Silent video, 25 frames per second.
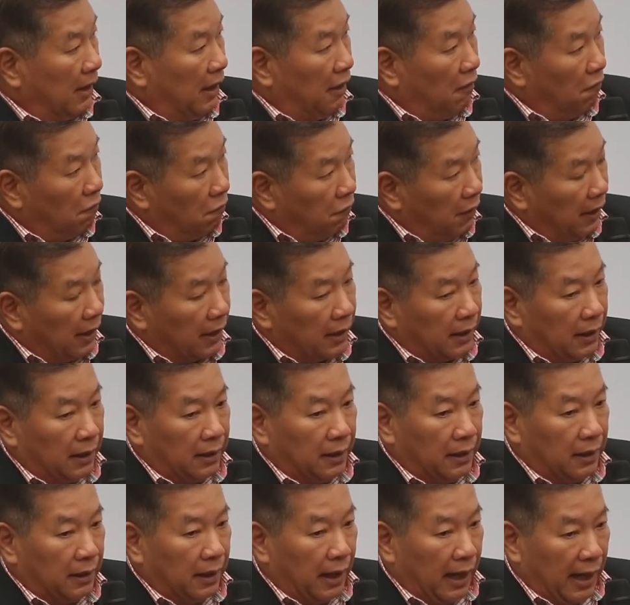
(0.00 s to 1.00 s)
In fact,
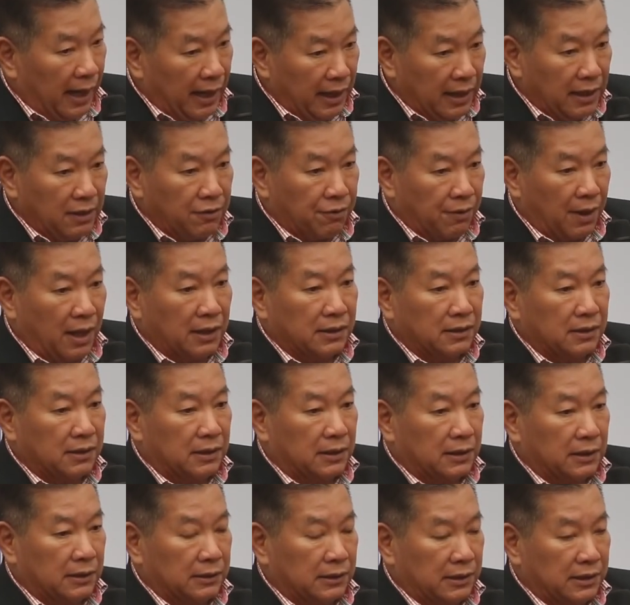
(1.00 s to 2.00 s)
I run
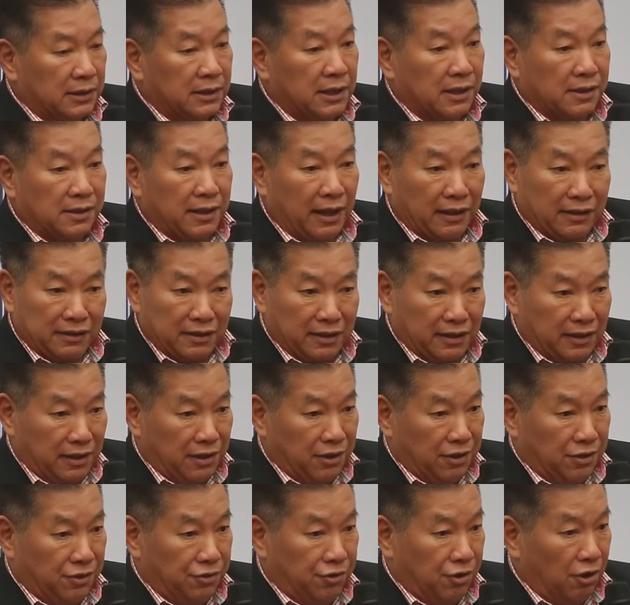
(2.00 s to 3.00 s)
this center
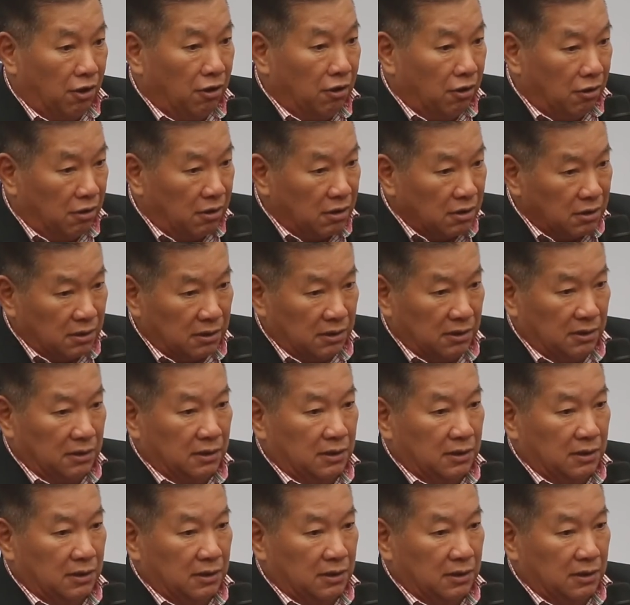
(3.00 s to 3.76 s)
in Johor.